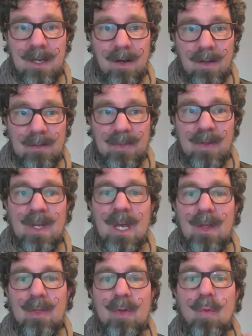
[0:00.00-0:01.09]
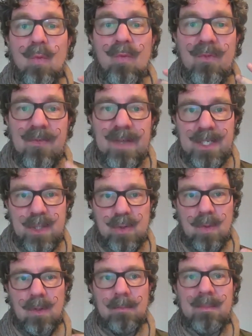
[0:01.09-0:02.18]
all of the
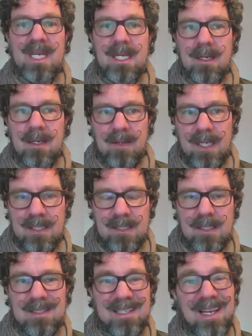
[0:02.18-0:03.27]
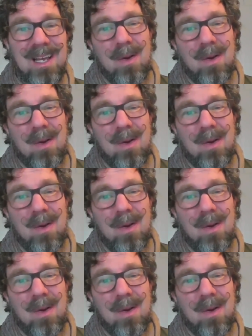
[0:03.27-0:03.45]
visual media that exist,